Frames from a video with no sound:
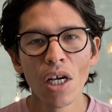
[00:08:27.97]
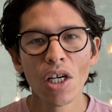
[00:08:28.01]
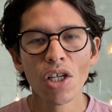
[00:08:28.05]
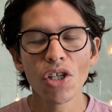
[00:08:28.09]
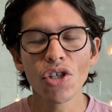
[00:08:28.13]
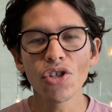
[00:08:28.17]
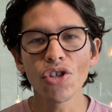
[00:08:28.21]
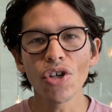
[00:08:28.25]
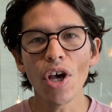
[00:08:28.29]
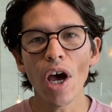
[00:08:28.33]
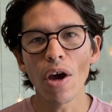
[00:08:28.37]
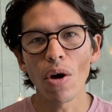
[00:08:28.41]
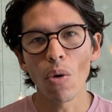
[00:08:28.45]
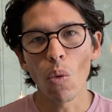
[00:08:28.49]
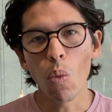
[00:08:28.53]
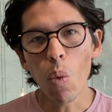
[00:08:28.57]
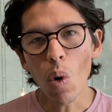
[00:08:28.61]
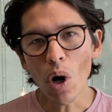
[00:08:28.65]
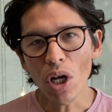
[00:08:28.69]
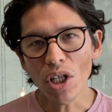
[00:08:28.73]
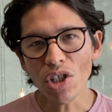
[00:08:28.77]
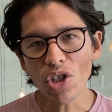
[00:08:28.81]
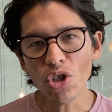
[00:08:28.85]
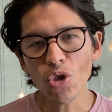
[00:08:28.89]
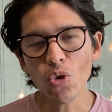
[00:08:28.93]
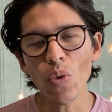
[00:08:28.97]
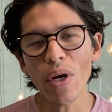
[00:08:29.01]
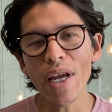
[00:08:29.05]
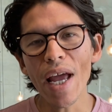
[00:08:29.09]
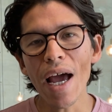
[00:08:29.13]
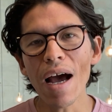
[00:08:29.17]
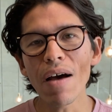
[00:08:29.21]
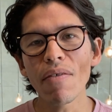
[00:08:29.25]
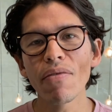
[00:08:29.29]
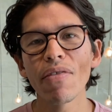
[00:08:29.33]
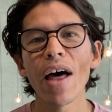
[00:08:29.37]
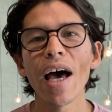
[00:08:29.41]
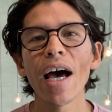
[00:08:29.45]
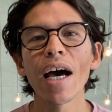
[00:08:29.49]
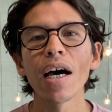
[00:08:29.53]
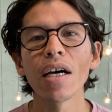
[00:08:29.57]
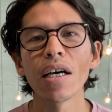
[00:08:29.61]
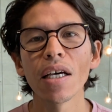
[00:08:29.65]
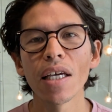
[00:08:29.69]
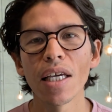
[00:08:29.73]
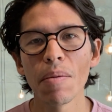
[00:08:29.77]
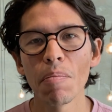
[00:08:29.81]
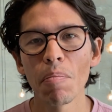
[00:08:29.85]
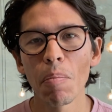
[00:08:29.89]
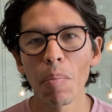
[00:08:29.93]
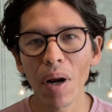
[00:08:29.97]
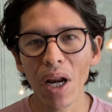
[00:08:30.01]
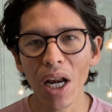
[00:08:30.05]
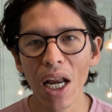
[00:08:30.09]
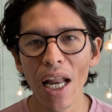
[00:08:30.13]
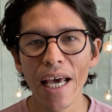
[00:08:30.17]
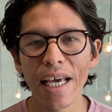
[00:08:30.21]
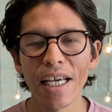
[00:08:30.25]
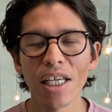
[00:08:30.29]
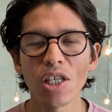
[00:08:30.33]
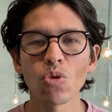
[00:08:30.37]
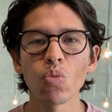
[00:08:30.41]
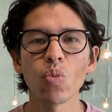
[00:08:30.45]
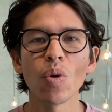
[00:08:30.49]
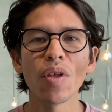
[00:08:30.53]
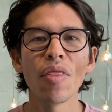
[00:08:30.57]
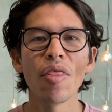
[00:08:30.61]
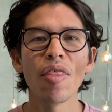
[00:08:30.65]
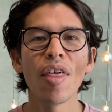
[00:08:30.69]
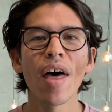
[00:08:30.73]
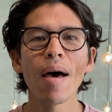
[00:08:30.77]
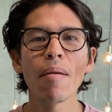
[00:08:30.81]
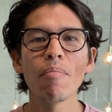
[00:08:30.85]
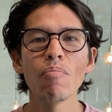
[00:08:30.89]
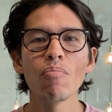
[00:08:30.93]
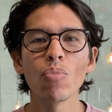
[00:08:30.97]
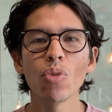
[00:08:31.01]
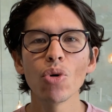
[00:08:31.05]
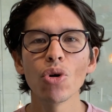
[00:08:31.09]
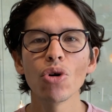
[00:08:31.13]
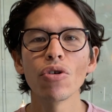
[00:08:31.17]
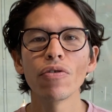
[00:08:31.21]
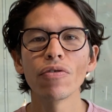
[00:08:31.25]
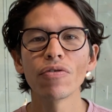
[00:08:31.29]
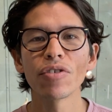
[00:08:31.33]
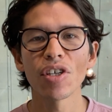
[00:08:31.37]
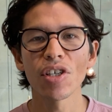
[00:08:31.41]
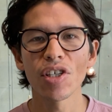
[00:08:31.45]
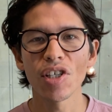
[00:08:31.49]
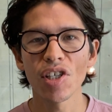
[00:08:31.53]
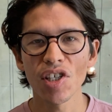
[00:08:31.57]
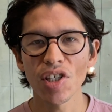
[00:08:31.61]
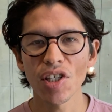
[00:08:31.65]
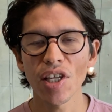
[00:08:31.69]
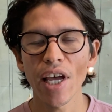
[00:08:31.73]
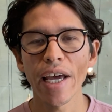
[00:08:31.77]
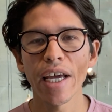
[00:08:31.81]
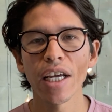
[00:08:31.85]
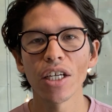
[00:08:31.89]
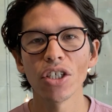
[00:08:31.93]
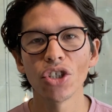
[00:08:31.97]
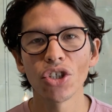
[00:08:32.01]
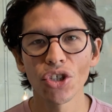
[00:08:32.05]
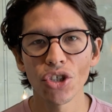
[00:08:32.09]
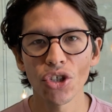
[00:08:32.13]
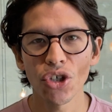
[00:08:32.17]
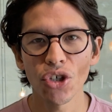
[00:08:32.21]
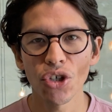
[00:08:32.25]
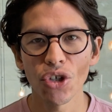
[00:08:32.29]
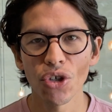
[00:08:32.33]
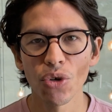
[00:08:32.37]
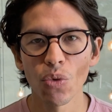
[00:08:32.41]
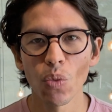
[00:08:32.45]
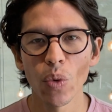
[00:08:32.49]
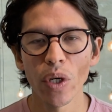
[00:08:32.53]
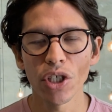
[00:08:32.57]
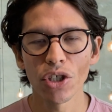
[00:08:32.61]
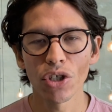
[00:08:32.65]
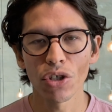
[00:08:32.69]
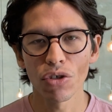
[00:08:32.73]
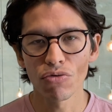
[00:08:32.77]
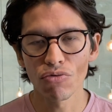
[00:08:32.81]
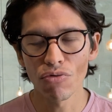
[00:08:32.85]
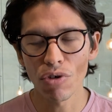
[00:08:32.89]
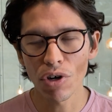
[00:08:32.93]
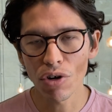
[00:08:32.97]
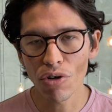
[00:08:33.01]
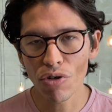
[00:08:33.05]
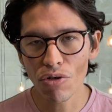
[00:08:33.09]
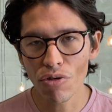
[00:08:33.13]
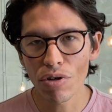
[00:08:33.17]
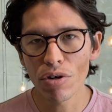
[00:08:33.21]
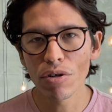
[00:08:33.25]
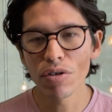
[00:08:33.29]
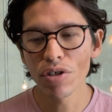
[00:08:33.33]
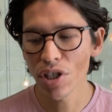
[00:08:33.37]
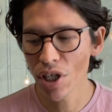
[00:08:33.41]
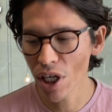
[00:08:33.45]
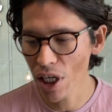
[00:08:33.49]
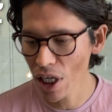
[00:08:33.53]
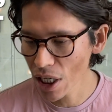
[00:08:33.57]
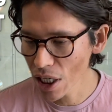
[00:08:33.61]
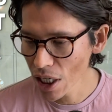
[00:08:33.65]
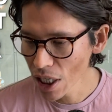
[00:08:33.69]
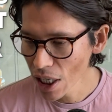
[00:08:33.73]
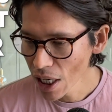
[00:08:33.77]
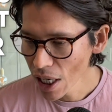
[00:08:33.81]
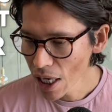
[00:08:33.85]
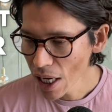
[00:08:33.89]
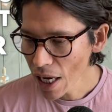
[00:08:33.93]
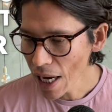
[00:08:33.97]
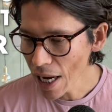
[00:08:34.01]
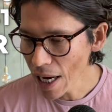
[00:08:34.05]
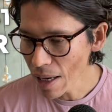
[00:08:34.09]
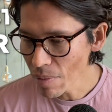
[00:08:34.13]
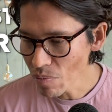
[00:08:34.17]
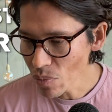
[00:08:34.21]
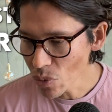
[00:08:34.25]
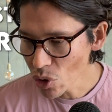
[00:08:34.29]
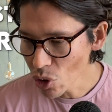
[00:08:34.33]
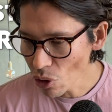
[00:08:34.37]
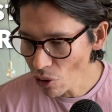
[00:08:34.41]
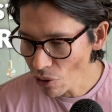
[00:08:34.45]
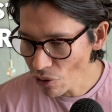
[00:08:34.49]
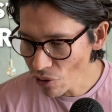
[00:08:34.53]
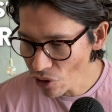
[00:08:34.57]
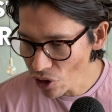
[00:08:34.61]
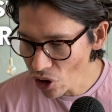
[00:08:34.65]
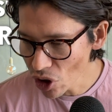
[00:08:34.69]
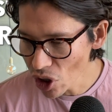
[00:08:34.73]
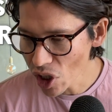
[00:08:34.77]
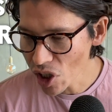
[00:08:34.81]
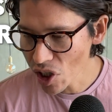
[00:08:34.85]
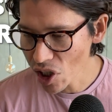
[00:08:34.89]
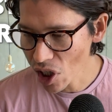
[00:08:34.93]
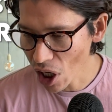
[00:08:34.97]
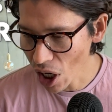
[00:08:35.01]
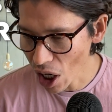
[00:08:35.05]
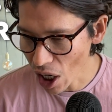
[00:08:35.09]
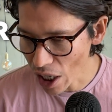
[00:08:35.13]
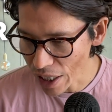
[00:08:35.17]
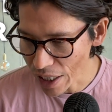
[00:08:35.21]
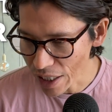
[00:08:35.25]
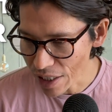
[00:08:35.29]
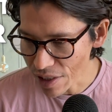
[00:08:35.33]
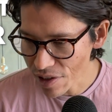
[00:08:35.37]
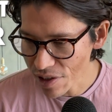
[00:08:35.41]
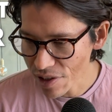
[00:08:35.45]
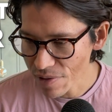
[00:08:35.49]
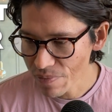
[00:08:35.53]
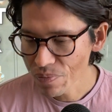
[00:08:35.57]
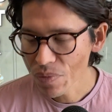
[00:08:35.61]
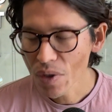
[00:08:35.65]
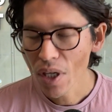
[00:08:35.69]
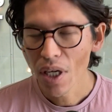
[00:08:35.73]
So once we have that in place, we then move to stage two, which is recruiting um, your first client.